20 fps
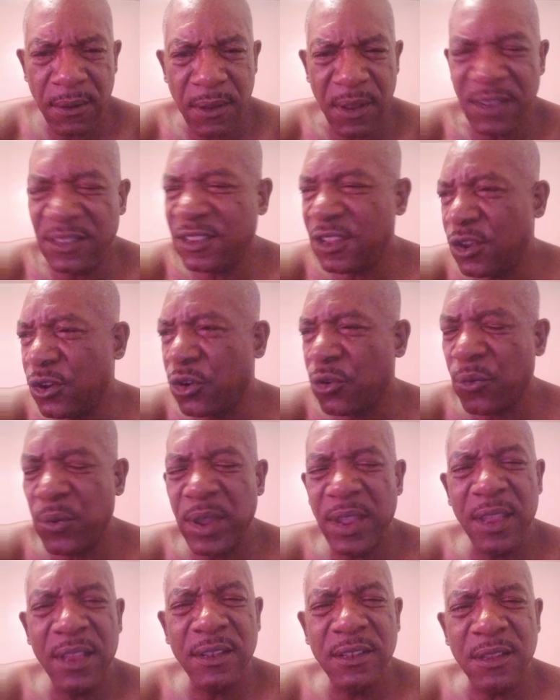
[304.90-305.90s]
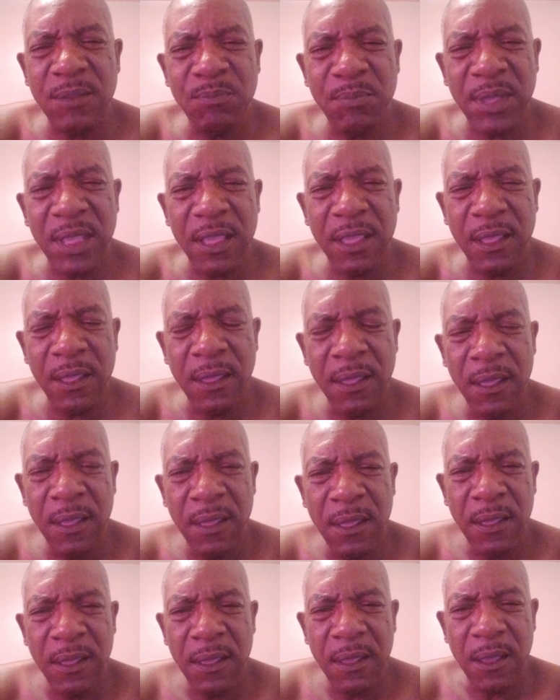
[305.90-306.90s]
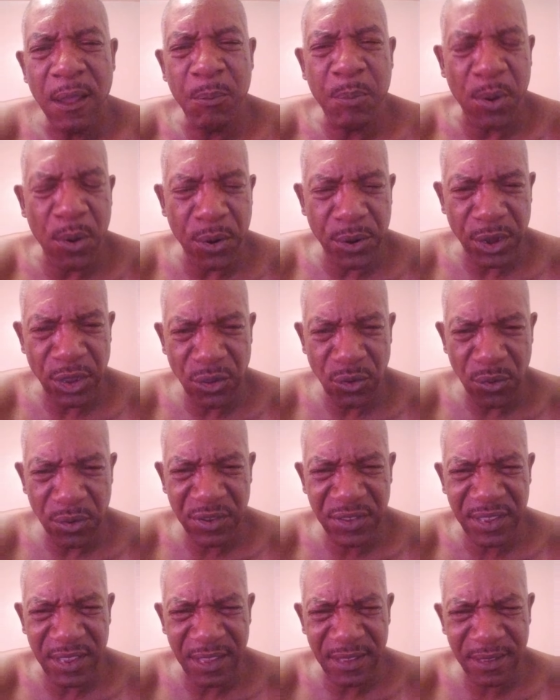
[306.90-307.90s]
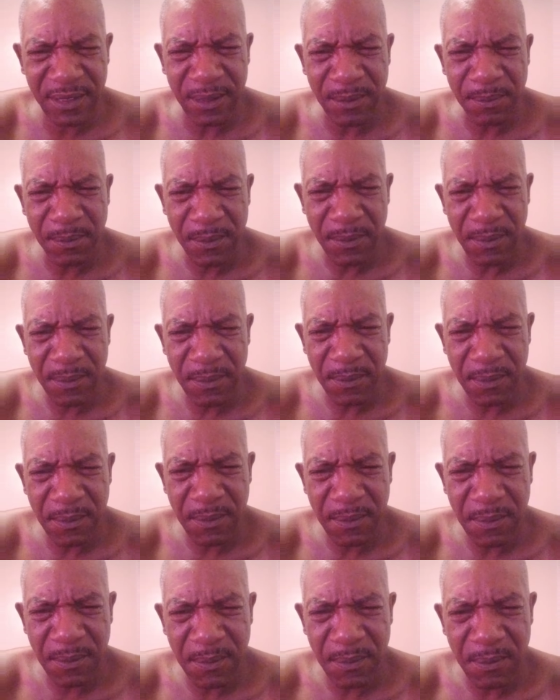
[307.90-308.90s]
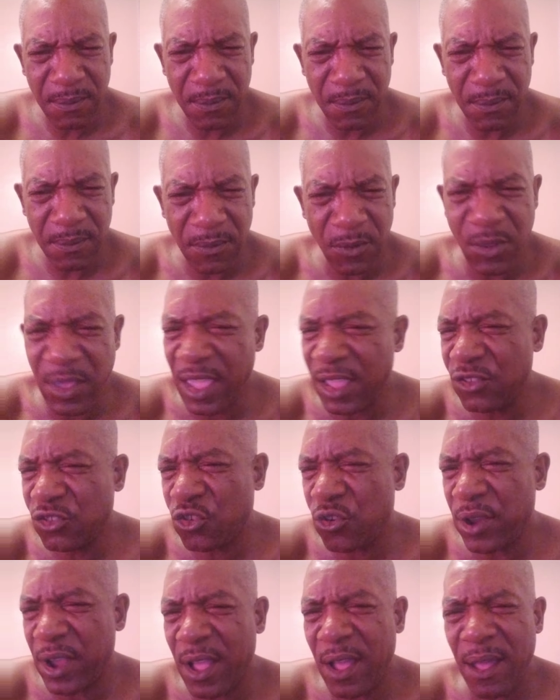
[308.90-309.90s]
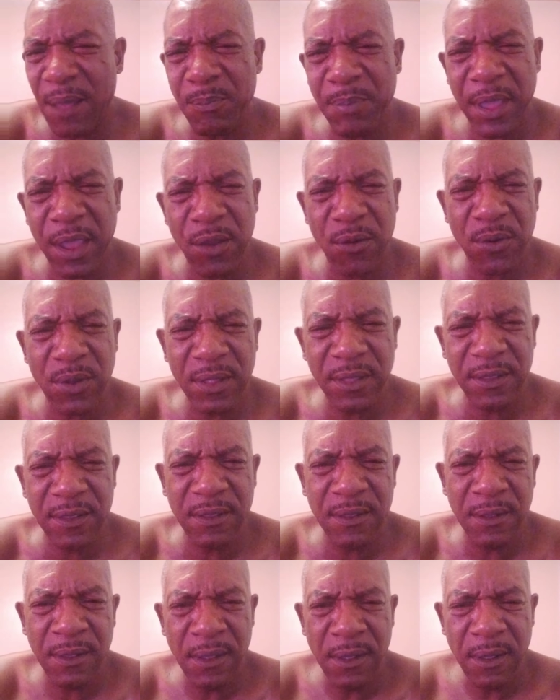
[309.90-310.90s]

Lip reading: into agreeing to be a part of your system. You can't trick our parents